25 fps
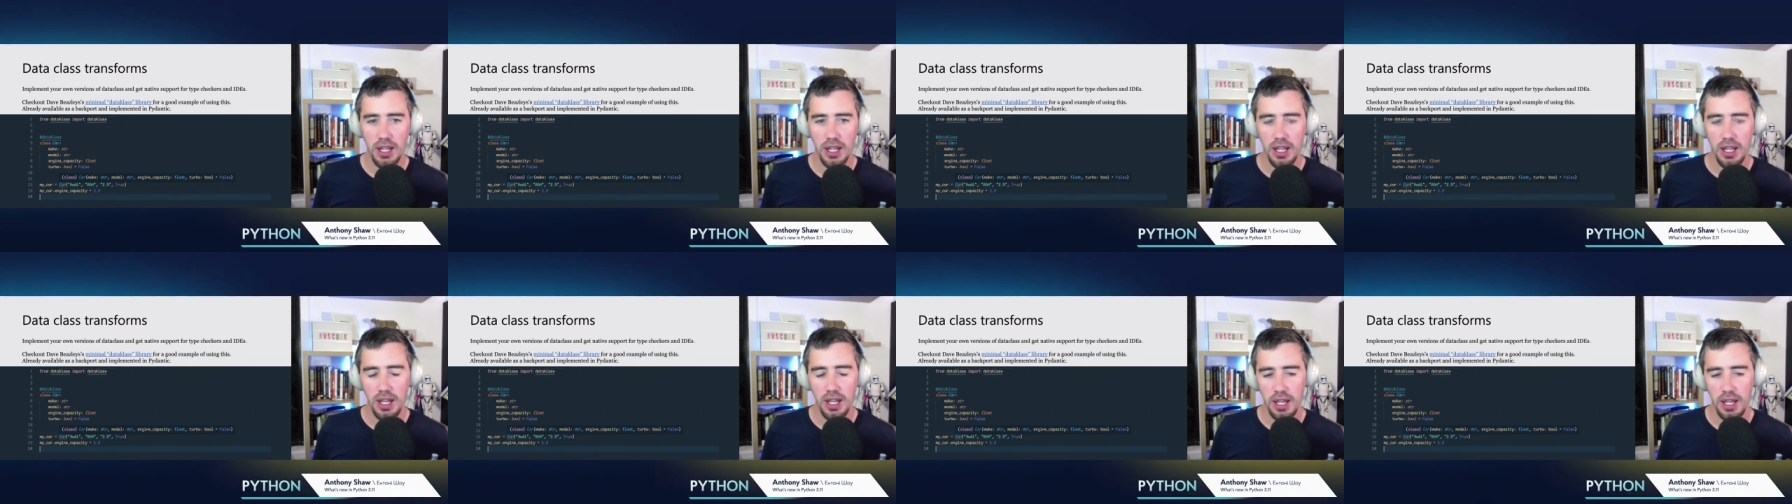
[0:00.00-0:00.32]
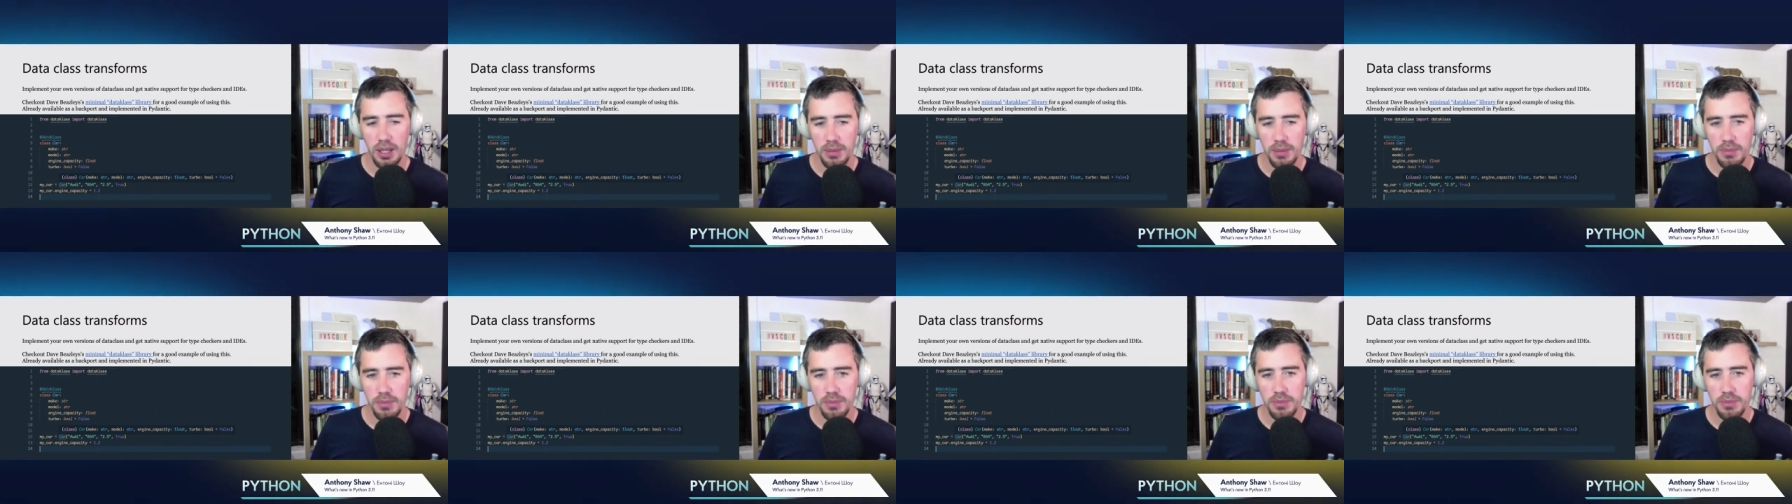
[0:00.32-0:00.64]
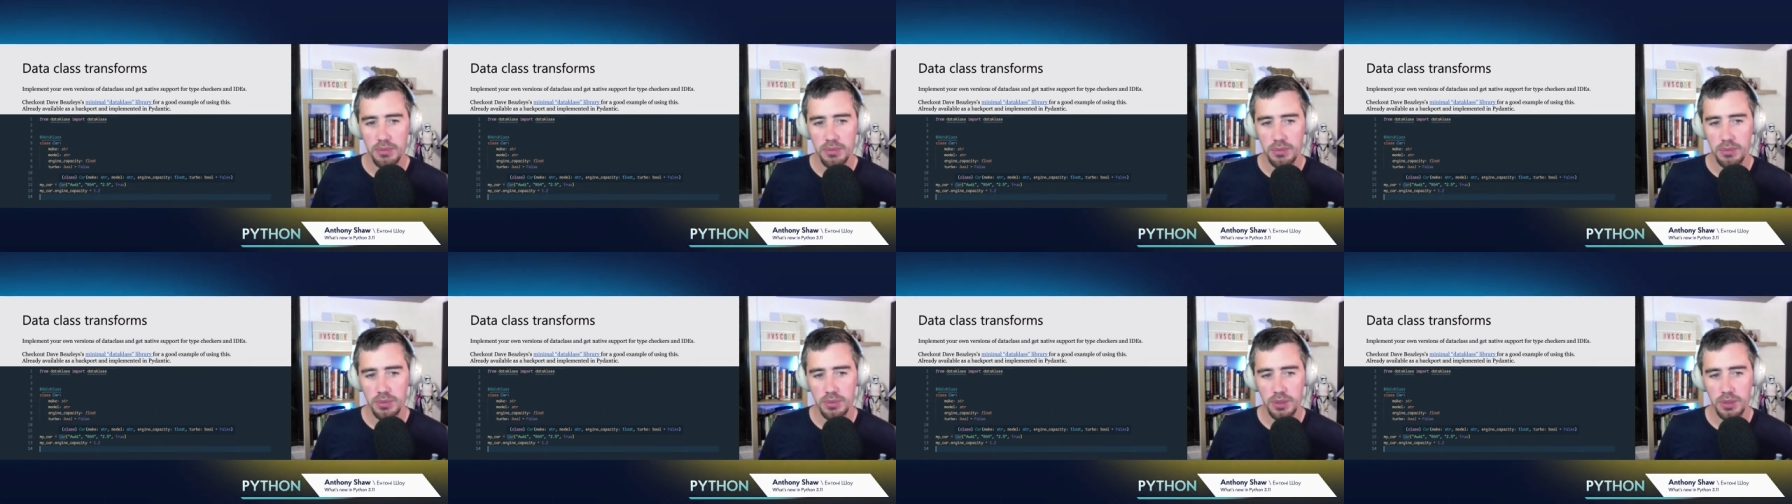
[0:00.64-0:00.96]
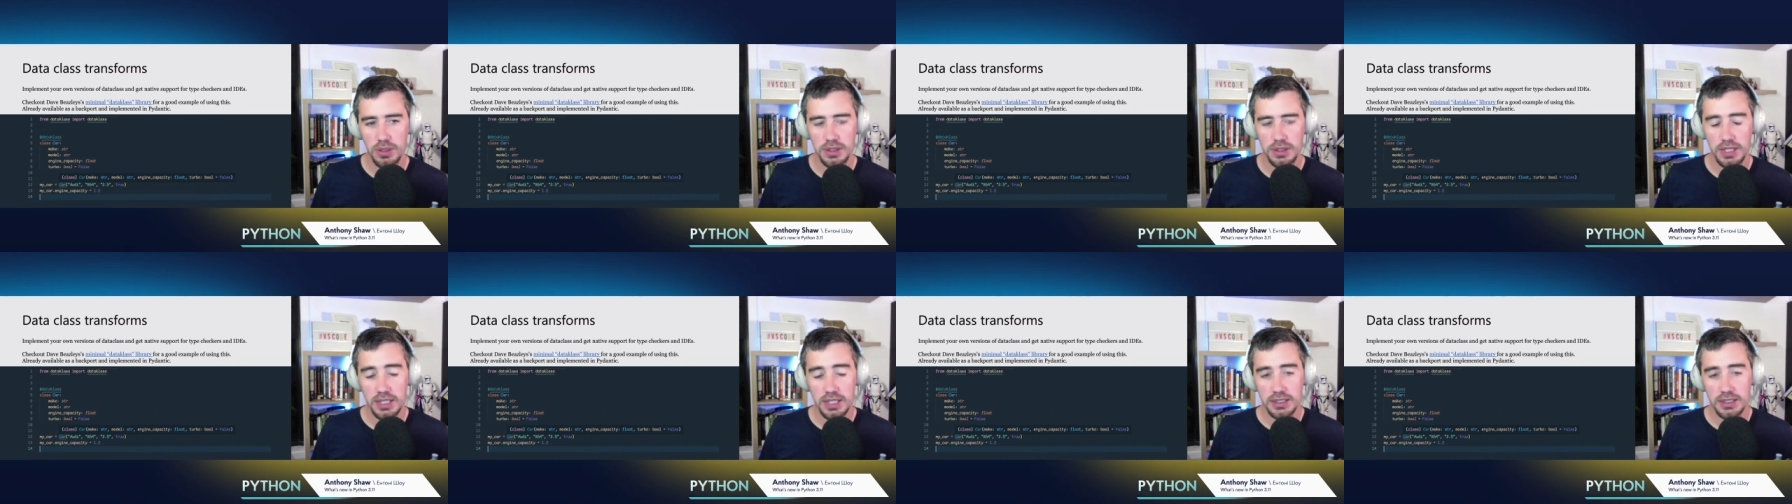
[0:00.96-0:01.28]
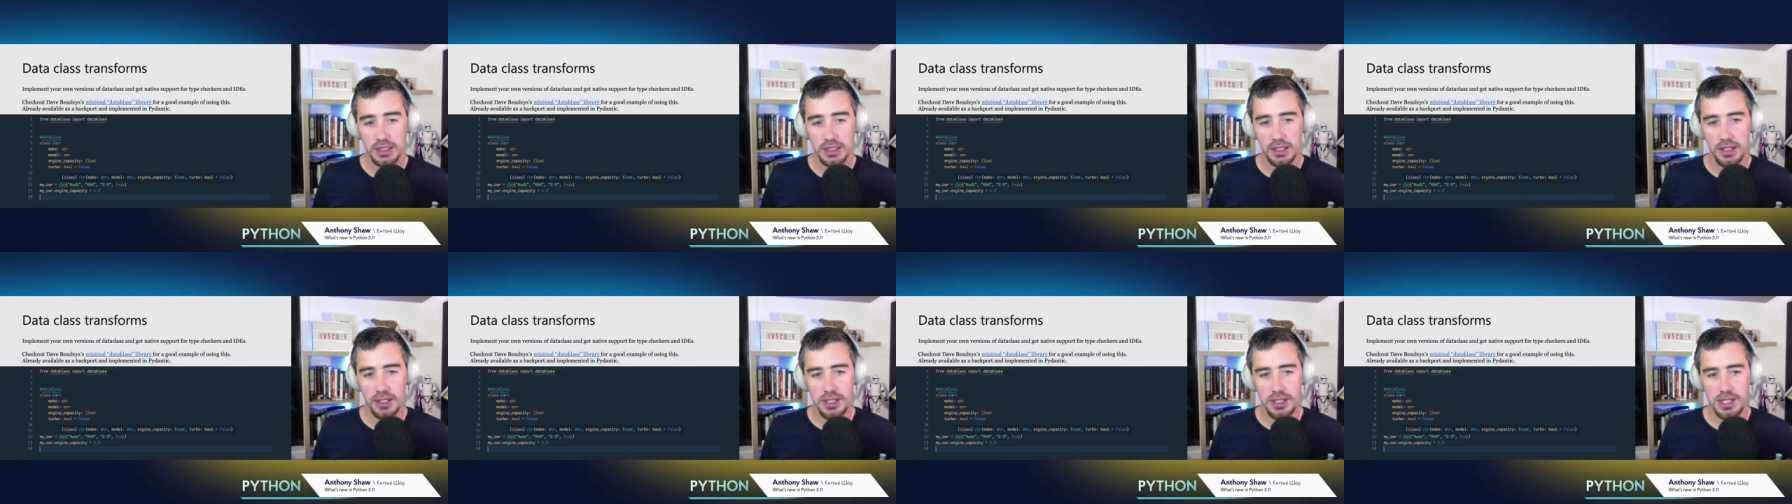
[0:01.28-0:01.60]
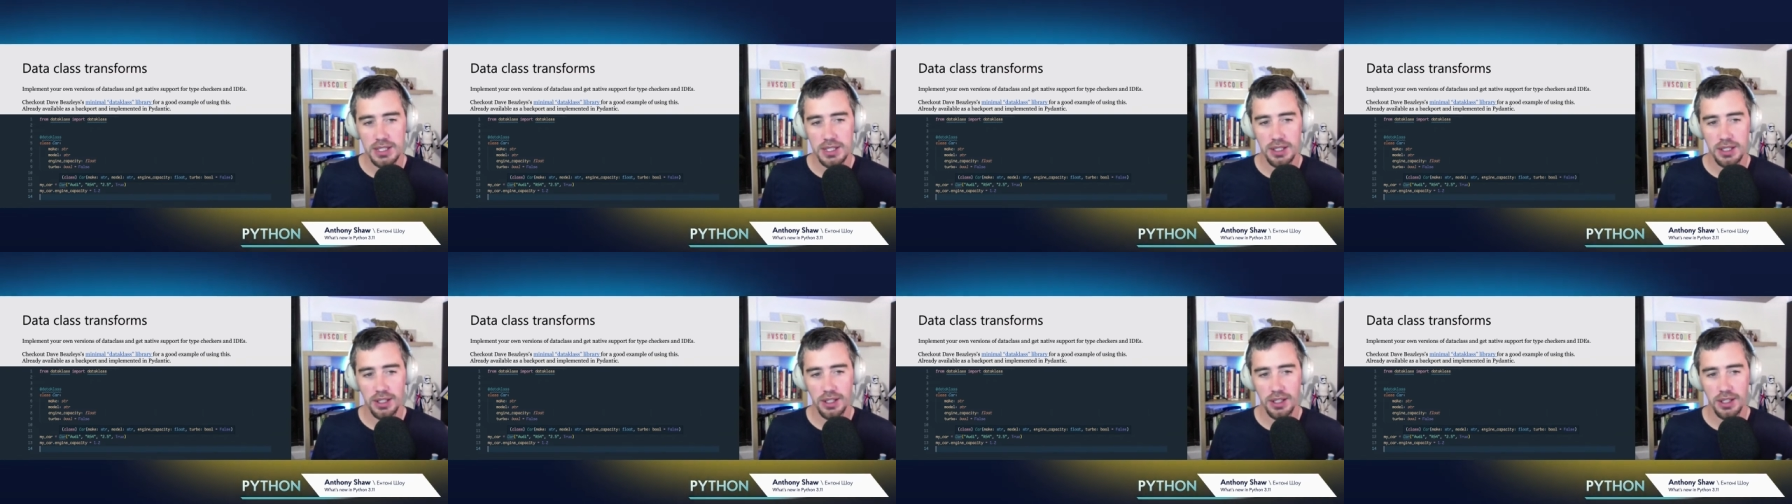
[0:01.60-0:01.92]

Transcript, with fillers: Um, data class